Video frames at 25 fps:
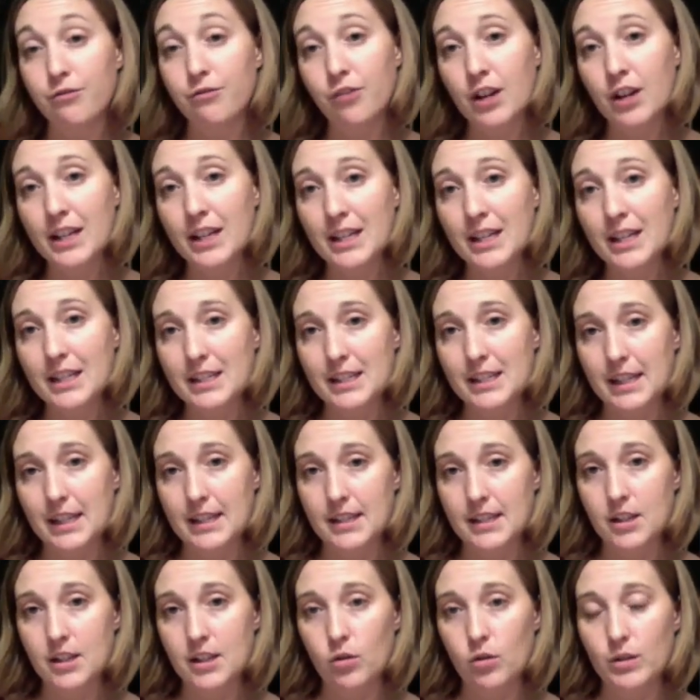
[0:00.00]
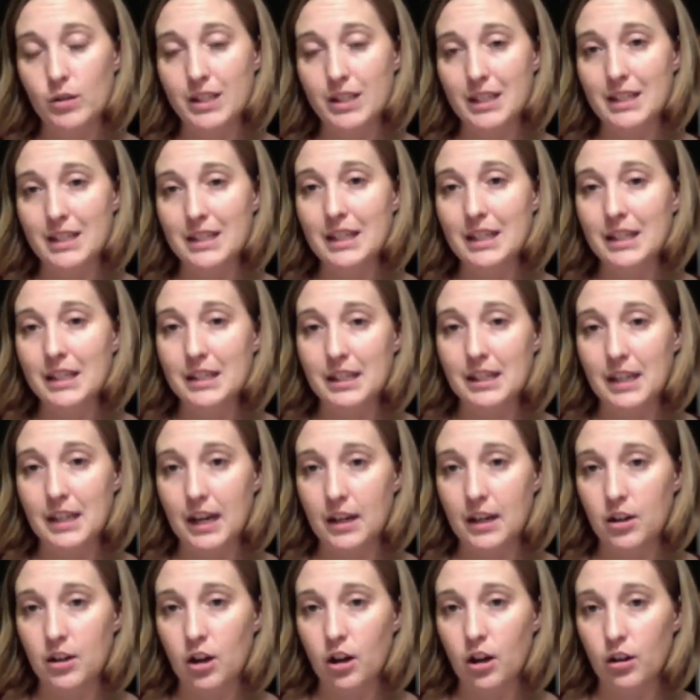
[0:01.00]
Frankincense, though, is a
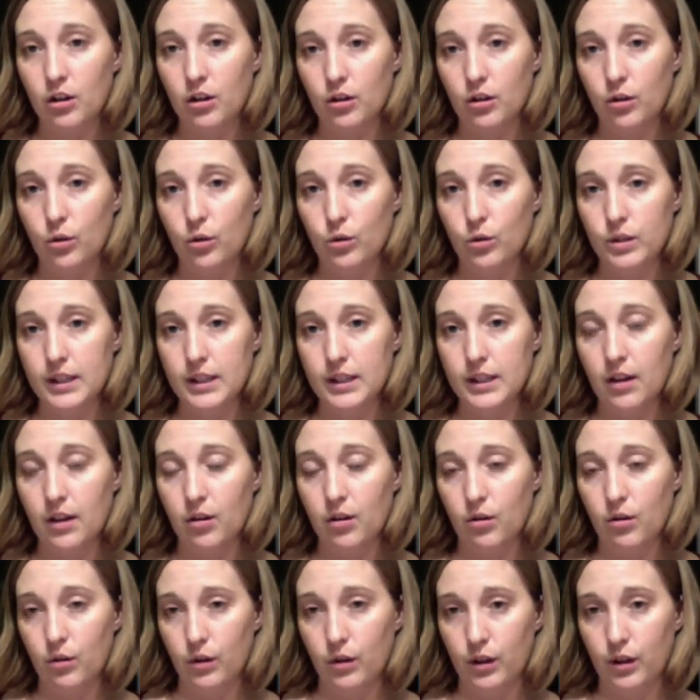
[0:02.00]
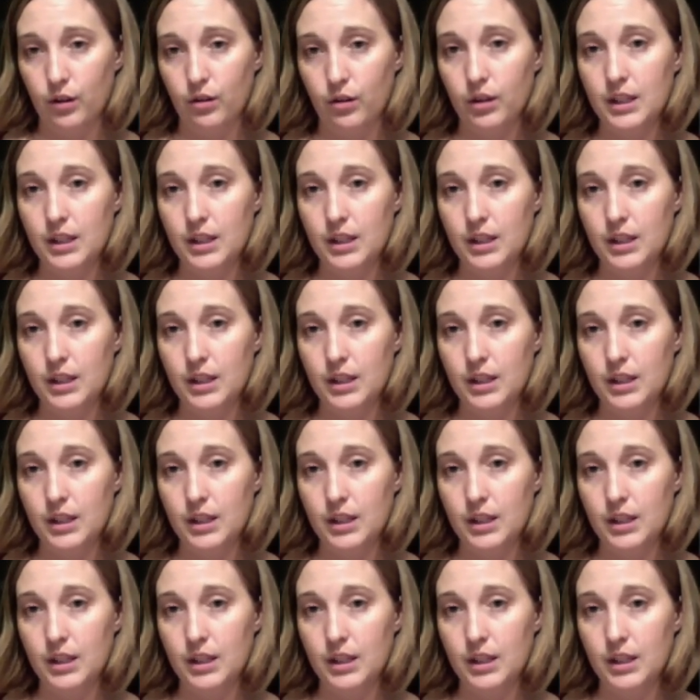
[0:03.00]
$69 wholesale oil.